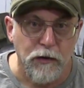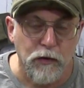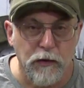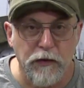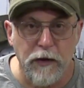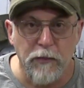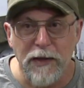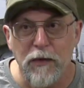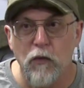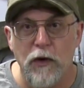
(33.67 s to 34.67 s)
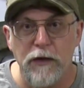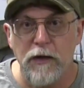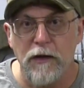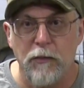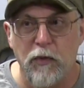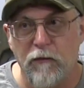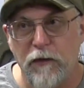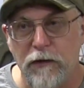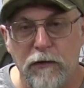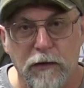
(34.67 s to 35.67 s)
So I thought maybe one thing a
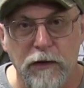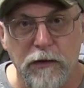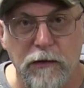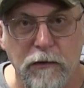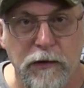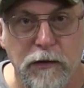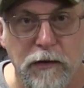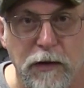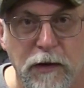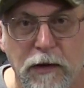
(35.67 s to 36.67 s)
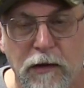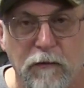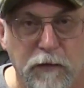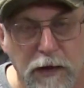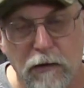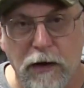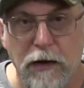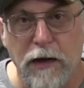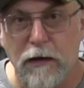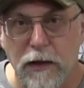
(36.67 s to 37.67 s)
professor could do is figure out
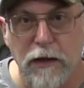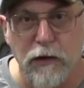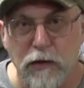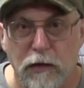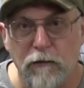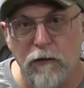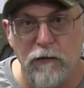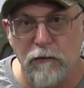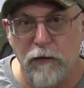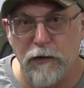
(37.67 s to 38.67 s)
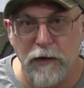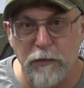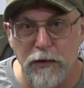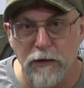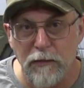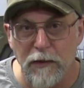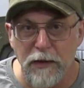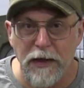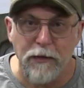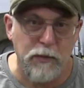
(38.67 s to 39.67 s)
how to get cell phone reception. Maybe
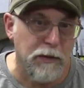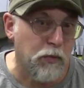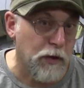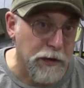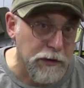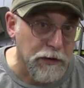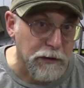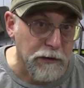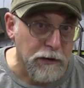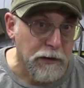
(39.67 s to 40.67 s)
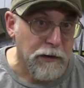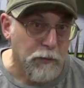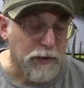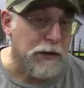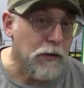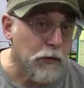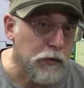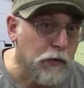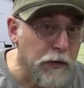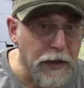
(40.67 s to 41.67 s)
that'd be a project. But they don't
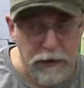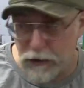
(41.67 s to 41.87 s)
do that.